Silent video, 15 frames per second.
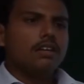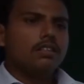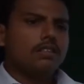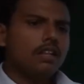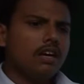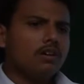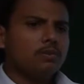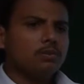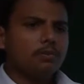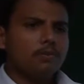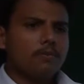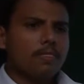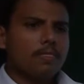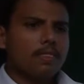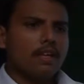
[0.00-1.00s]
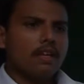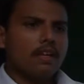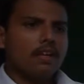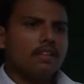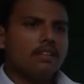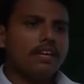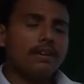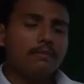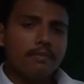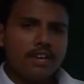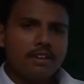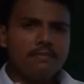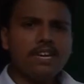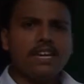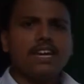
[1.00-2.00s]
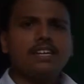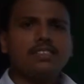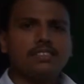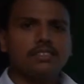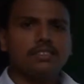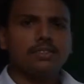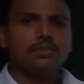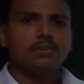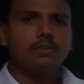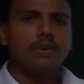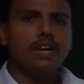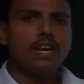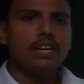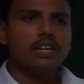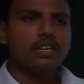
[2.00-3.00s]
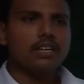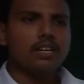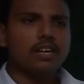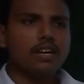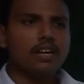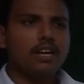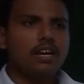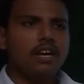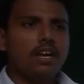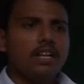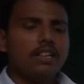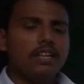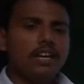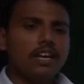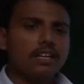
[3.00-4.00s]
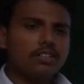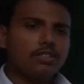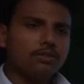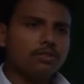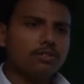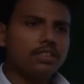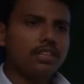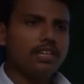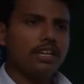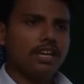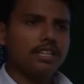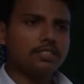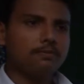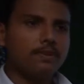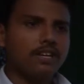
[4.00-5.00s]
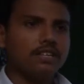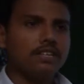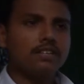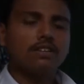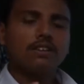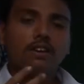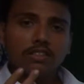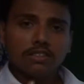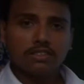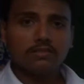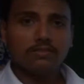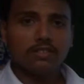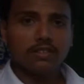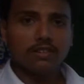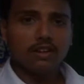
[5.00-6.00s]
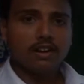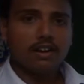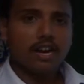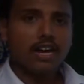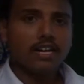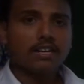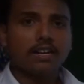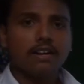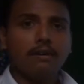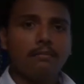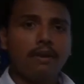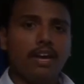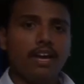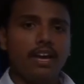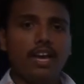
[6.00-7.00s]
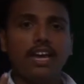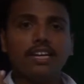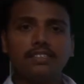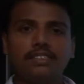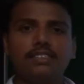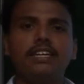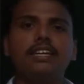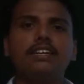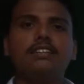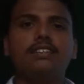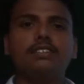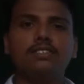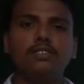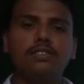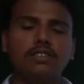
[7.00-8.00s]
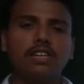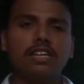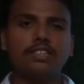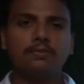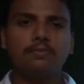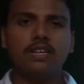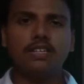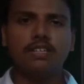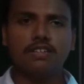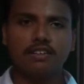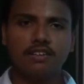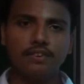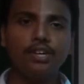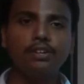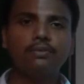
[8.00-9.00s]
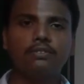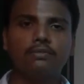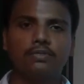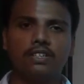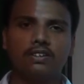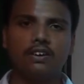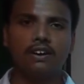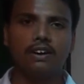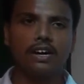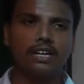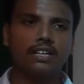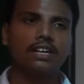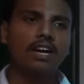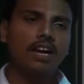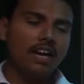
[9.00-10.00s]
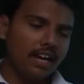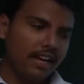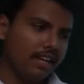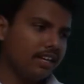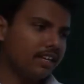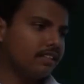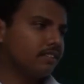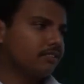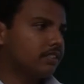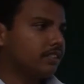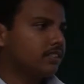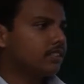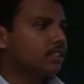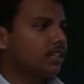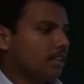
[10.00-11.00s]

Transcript: Now, there may be cases where the total expected cost of the contract may exceed the total expected revenue from the contract. In other words,